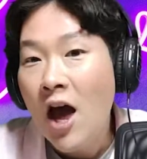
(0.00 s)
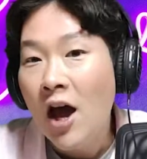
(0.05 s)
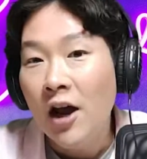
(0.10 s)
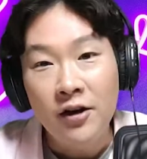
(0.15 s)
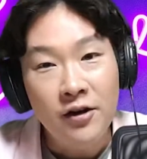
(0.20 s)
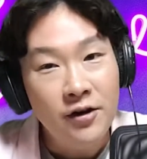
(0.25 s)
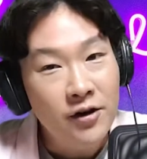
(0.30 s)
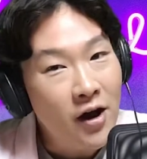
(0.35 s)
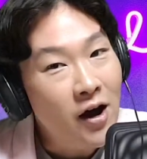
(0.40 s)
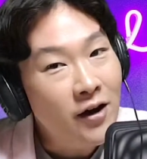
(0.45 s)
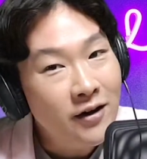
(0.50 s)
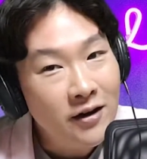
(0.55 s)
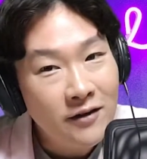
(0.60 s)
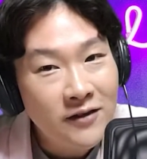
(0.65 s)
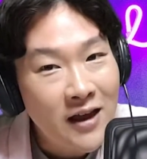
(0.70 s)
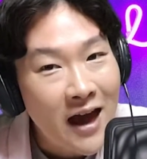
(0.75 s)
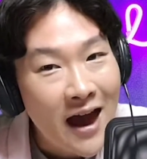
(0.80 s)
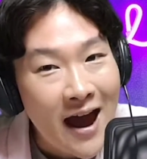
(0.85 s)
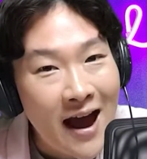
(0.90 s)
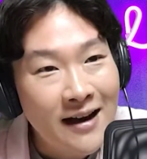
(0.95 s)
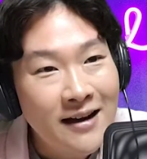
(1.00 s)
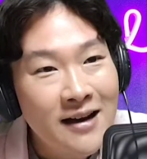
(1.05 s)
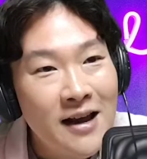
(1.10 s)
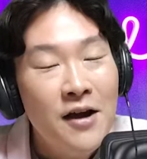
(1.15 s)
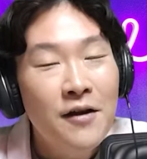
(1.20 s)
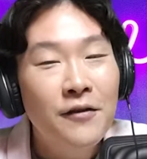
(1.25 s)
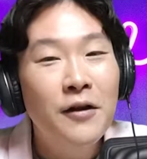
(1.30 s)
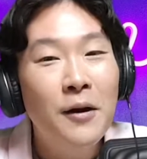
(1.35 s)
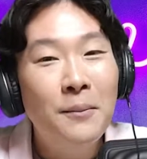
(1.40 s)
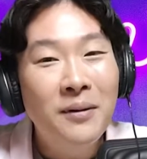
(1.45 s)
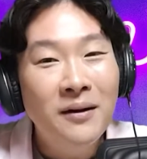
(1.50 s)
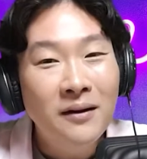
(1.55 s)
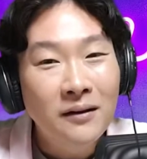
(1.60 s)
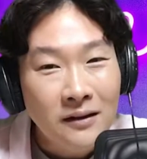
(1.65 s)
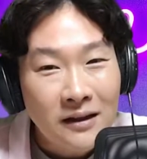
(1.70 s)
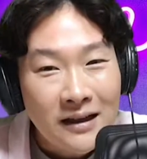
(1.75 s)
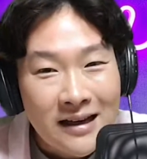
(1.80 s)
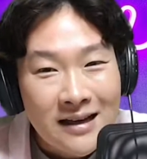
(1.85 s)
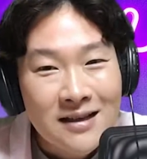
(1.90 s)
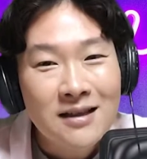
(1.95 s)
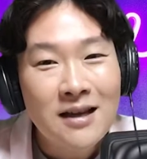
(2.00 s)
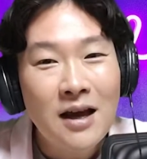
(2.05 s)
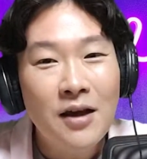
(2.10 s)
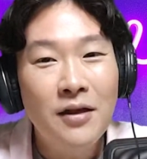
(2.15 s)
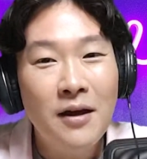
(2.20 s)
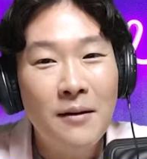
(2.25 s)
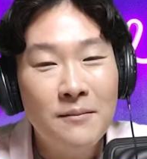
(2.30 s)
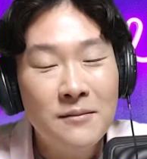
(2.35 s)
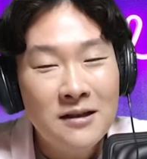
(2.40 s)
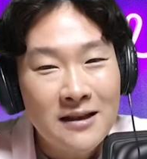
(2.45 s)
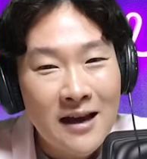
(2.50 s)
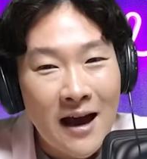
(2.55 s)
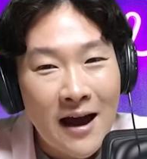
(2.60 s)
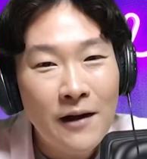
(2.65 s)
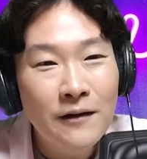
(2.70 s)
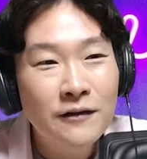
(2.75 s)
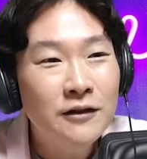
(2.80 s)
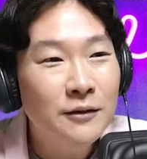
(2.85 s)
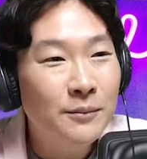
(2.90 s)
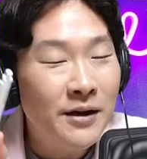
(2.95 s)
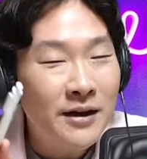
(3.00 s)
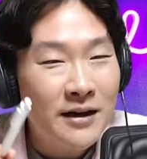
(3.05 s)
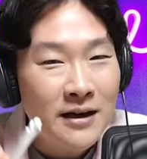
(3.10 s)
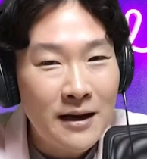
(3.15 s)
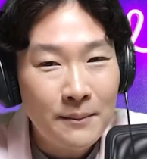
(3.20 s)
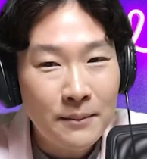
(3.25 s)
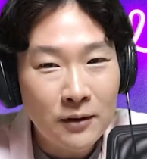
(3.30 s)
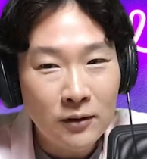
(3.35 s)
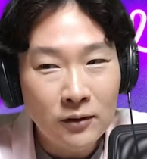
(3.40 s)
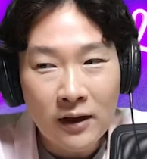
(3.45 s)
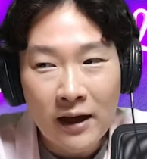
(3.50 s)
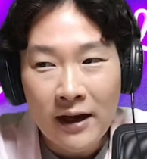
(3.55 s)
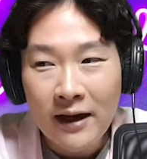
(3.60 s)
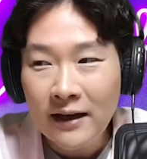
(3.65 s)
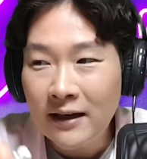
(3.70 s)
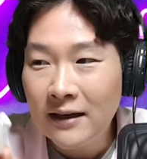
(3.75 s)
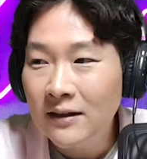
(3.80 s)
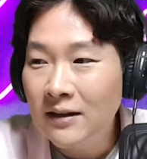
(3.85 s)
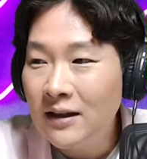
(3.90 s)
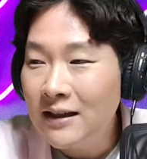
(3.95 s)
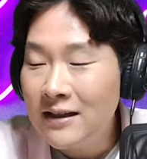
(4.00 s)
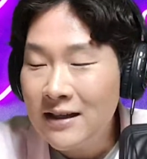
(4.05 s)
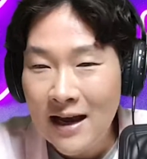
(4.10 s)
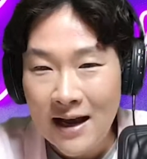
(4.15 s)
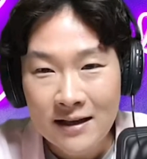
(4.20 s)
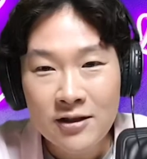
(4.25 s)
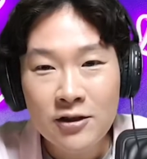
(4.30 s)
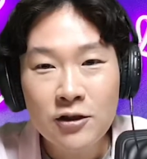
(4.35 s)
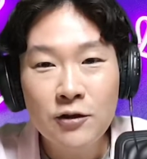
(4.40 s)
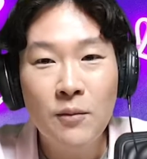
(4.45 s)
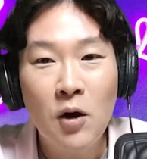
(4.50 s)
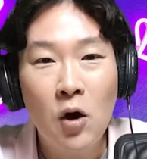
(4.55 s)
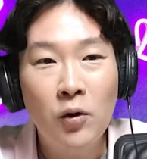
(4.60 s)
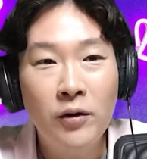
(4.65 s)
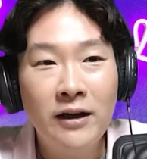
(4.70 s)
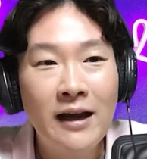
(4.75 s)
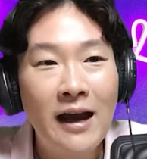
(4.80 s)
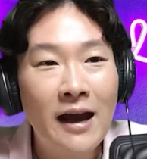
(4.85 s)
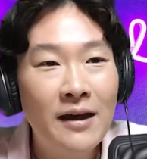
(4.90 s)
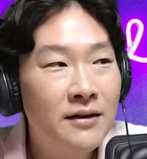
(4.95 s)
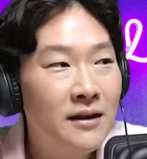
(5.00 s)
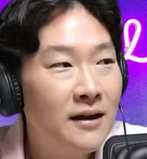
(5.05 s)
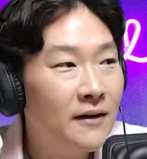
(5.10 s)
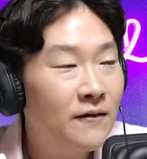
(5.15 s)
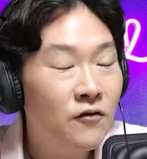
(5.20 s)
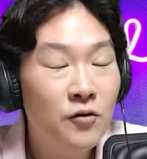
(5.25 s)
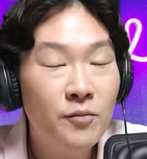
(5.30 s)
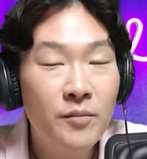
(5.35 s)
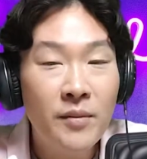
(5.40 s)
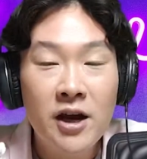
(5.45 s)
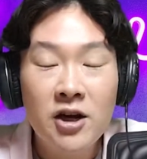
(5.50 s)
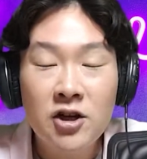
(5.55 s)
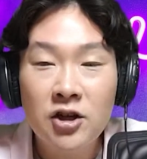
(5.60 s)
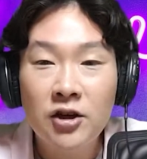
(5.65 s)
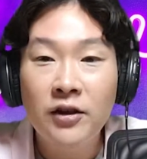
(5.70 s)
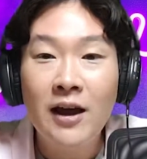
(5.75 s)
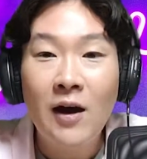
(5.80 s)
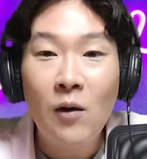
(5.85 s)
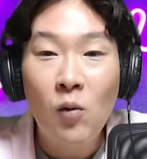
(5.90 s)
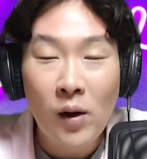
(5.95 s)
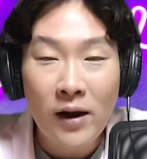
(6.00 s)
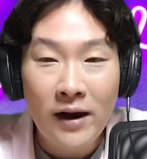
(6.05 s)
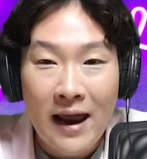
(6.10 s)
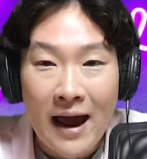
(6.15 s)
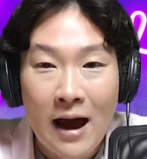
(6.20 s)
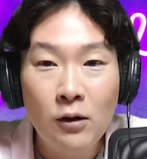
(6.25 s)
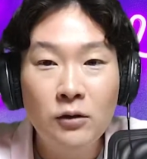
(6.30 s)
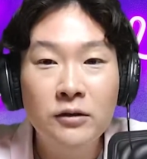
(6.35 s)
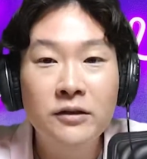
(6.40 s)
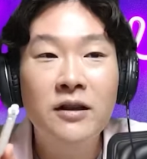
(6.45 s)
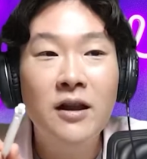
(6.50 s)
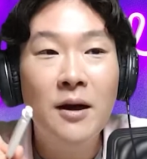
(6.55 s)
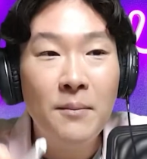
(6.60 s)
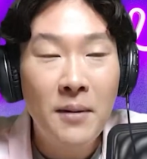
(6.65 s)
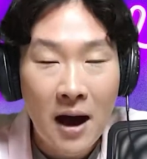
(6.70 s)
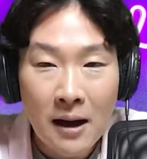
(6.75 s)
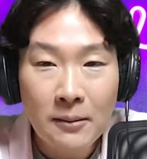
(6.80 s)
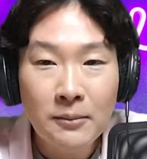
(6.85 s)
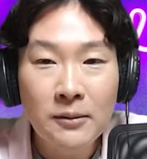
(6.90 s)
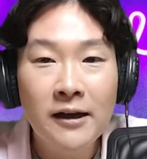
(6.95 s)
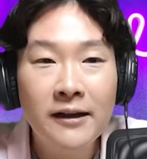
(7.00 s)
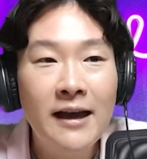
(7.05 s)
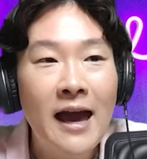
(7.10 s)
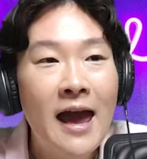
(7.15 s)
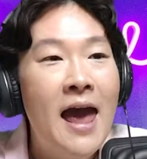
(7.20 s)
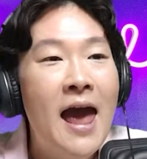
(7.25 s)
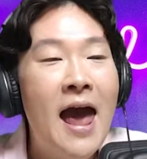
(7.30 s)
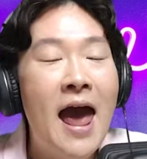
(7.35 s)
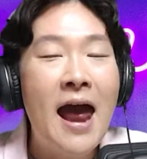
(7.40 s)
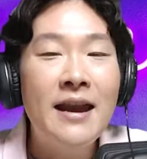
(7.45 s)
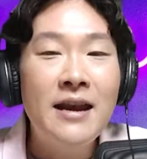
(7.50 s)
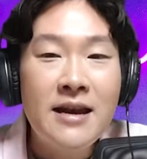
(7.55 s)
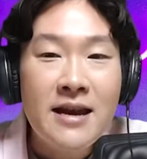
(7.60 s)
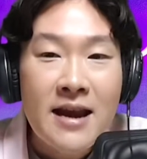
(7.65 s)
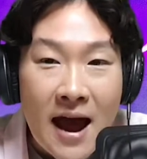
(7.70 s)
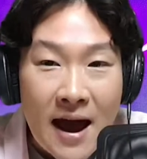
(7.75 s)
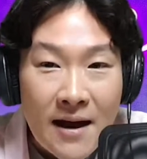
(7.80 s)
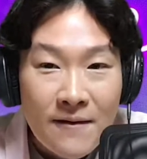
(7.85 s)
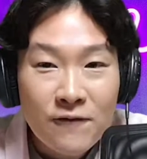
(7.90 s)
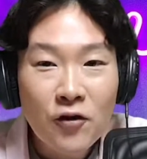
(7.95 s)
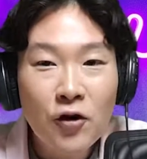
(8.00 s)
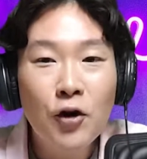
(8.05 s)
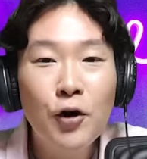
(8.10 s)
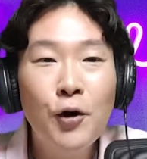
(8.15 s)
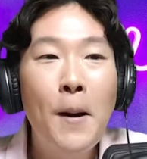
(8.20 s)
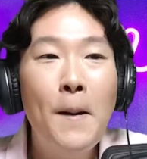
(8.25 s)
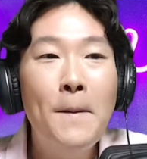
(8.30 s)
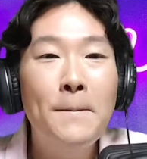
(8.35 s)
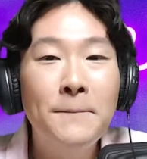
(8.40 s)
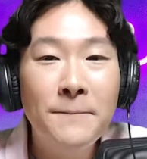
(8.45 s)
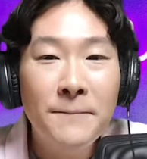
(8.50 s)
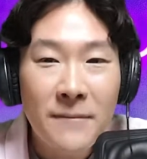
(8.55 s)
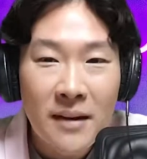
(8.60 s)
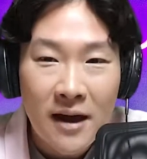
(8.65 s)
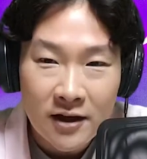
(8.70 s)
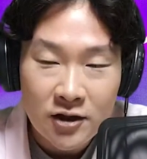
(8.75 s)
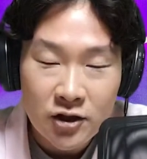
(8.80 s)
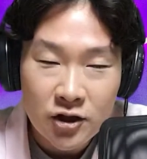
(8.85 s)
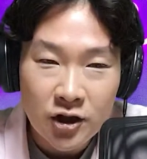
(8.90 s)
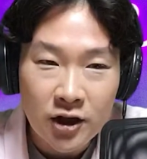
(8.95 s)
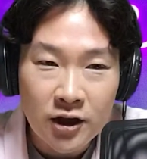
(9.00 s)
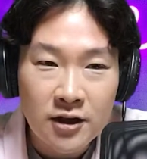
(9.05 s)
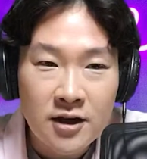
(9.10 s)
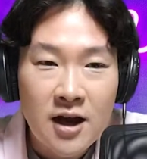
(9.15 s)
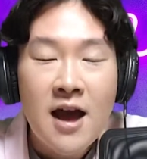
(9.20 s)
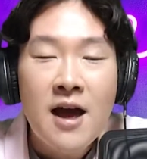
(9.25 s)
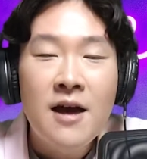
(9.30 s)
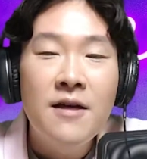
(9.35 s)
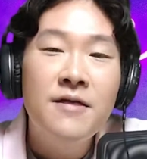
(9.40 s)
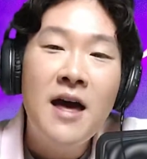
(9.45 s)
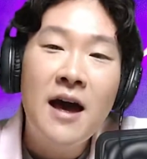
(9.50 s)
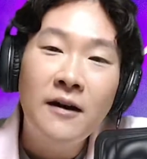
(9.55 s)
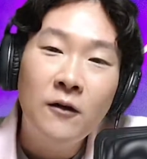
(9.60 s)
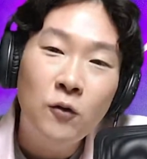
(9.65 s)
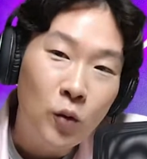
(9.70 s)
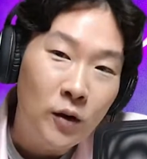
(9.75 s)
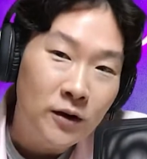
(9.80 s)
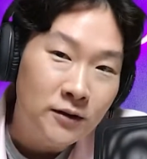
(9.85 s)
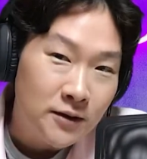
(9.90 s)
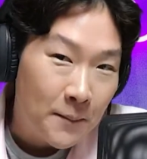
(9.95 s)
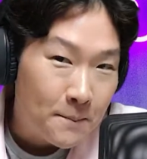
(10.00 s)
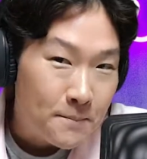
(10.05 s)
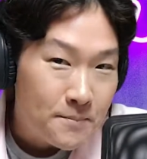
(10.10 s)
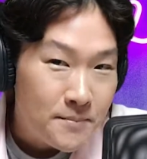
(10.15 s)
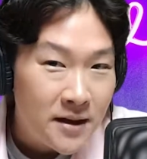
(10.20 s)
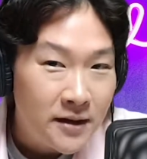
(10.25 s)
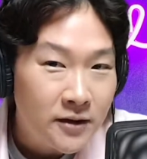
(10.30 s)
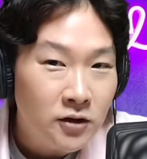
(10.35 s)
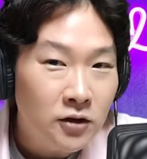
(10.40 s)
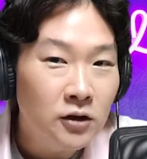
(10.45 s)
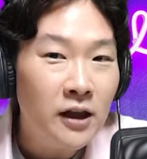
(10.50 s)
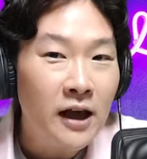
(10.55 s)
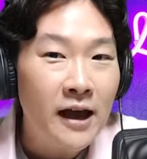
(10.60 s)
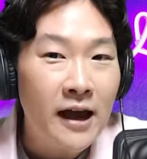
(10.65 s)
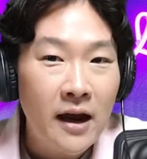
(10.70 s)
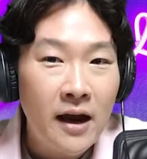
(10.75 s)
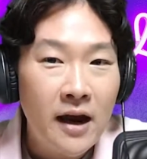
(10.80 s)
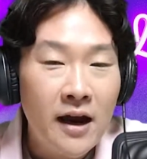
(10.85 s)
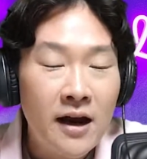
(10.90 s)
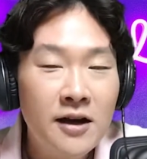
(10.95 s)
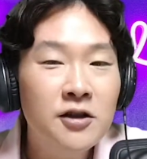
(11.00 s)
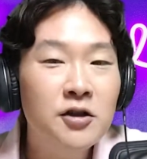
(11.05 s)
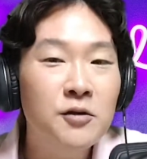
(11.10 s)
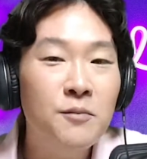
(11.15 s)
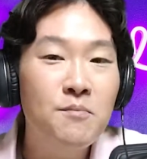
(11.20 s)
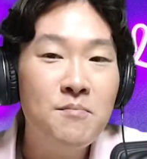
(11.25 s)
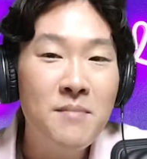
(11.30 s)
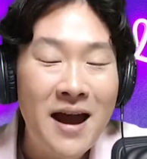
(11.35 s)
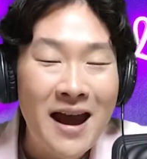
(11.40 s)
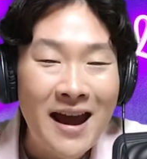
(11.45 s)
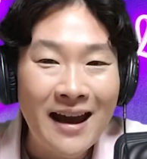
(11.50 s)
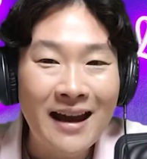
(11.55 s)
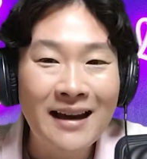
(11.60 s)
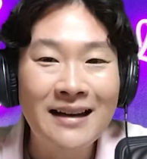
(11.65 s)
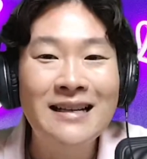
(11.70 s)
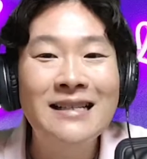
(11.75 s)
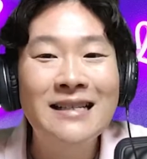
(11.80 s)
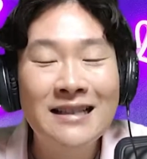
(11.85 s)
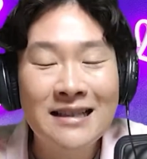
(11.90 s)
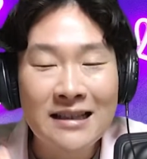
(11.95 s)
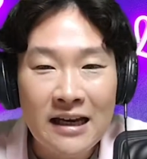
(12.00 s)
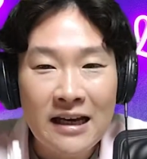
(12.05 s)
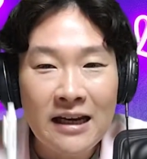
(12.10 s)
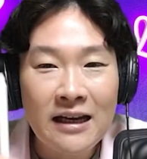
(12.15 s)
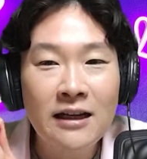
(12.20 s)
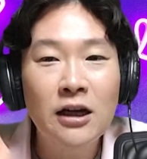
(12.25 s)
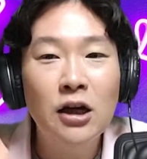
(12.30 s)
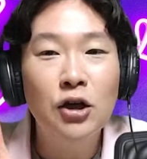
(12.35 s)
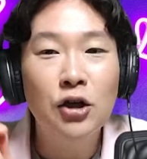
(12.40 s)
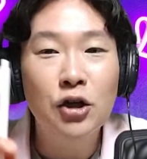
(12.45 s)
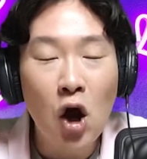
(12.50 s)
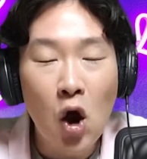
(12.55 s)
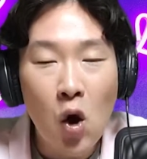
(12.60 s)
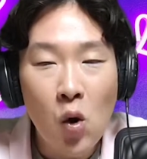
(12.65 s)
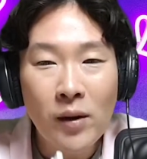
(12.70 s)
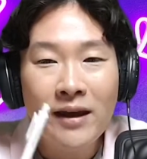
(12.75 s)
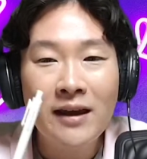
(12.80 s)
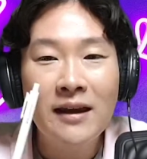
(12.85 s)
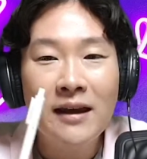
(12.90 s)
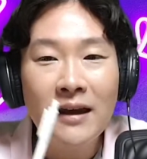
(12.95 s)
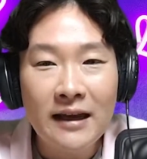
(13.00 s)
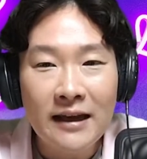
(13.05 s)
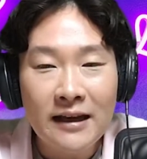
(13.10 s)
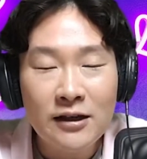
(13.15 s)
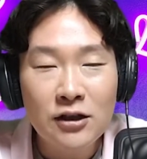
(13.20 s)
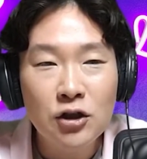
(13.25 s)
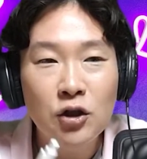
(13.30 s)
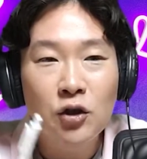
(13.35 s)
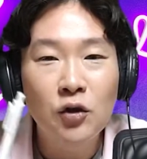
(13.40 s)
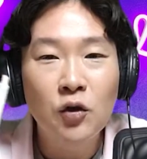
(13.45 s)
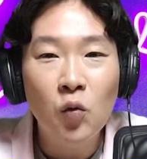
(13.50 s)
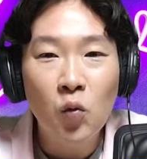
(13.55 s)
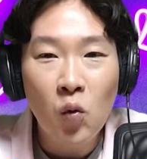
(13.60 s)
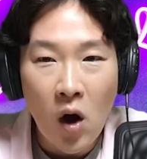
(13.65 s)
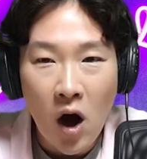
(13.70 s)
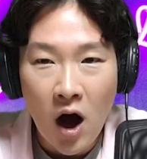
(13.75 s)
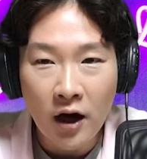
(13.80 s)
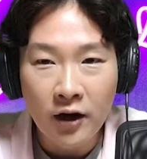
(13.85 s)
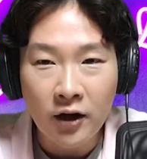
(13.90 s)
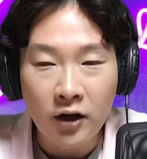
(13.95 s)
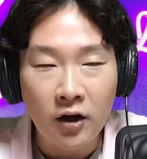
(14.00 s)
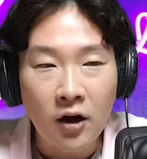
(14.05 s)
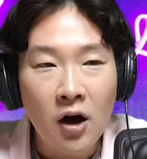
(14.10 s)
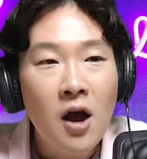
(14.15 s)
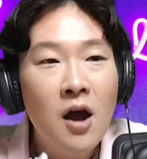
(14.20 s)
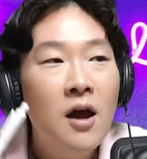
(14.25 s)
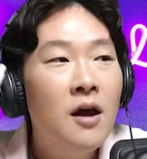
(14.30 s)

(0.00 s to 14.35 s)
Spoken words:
None of that. The police themselves manipulated the testimony and the information that went out to the public and never mentioned that it was a middle-aged man seen going into the water.